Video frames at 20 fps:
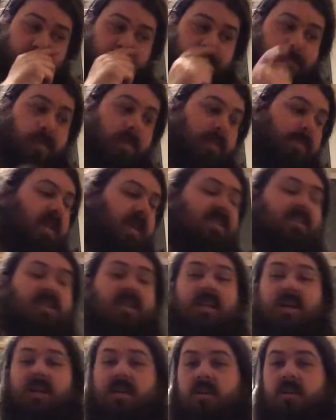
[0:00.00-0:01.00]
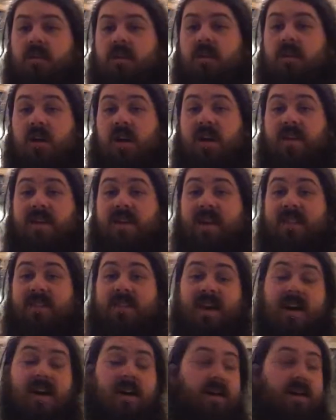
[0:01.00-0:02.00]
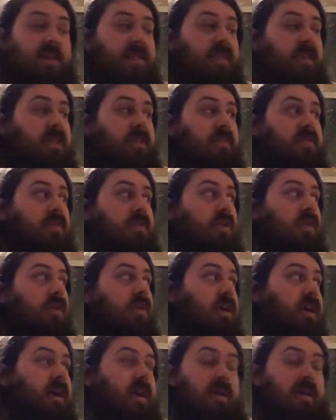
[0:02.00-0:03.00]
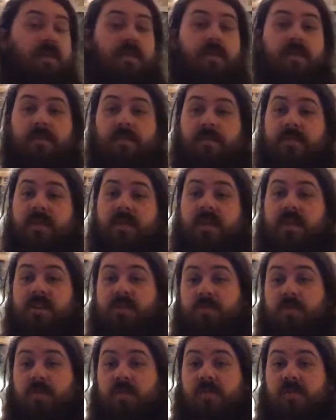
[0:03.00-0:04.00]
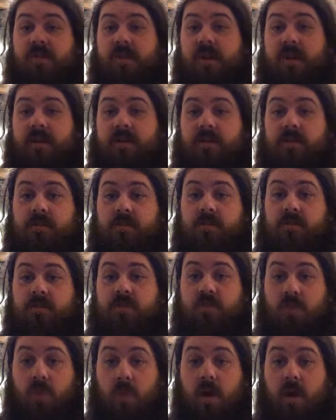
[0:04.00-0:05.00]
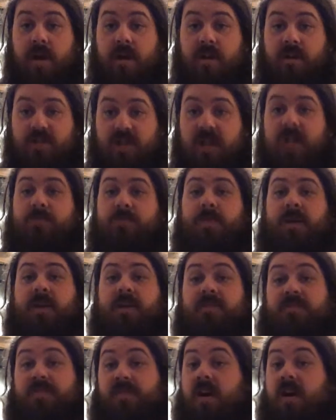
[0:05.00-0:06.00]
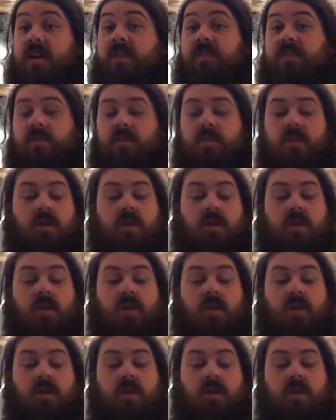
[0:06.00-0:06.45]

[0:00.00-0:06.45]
But basically, I had that, and then I've got a vintage modified Squier Jazz Bass 5.